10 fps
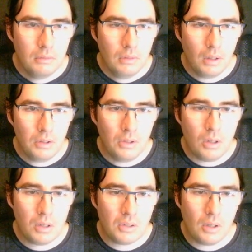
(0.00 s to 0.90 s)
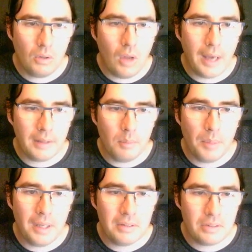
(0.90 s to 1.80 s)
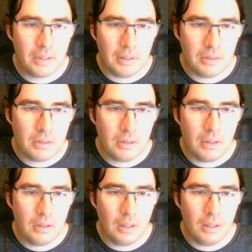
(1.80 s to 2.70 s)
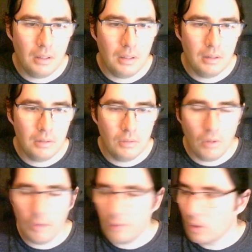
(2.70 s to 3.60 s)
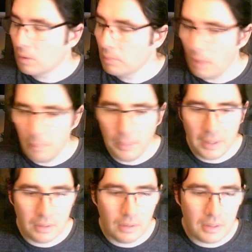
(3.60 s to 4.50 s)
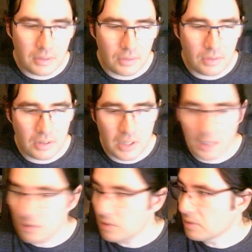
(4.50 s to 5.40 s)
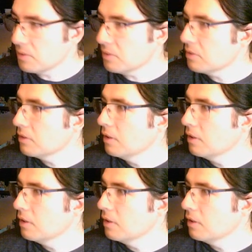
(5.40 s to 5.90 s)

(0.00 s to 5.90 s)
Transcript: I think you guys are gonna like the base things, and then I've got a big list of suggestions.